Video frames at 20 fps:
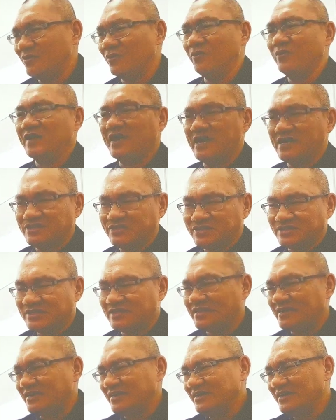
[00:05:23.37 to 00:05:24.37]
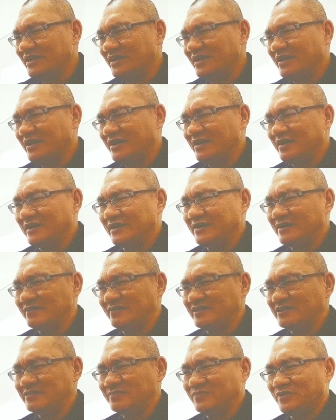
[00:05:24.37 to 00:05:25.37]
Occasionally, a
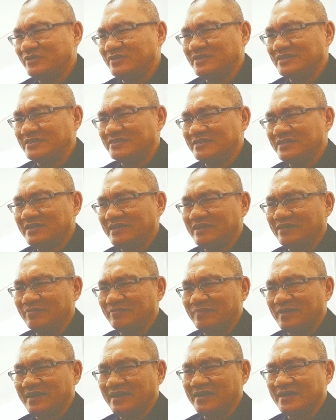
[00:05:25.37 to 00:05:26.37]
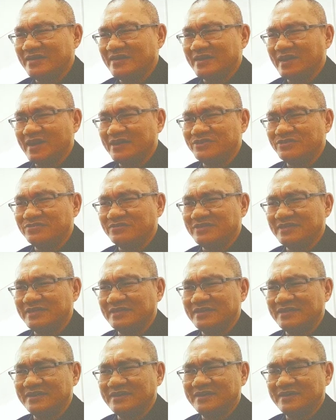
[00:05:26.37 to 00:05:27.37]
respondent may
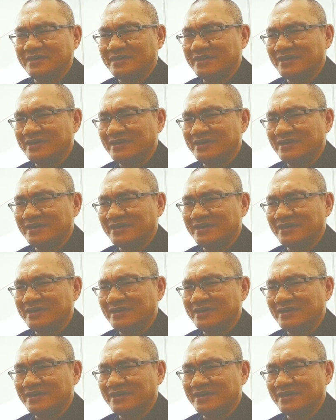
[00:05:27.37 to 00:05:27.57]
actually